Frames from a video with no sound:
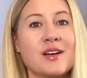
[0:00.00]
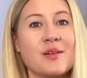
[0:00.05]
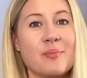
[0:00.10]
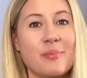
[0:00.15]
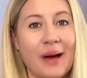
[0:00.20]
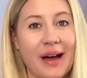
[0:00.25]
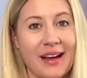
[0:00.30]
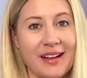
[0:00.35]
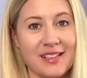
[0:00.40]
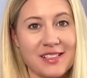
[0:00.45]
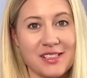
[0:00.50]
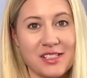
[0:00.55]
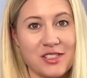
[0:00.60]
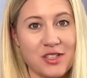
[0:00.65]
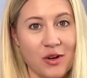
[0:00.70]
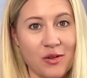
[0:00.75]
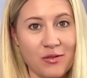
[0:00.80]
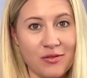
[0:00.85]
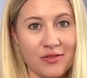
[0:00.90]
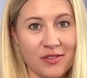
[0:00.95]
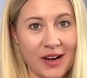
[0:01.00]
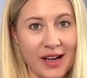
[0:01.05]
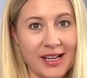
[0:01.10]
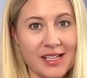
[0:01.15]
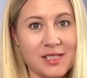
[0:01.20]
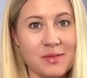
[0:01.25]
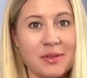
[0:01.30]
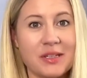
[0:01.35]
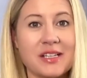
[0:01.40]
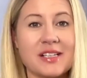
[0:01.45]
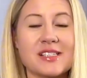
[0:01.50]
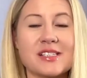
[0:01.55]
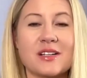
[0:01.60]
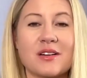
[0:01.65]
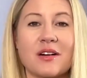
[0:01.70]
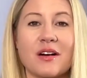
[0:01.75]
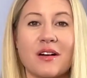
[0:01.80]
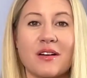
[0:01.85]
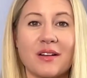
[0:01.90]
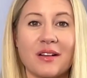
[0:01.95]
But don't fret because
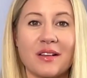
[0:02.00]
there are a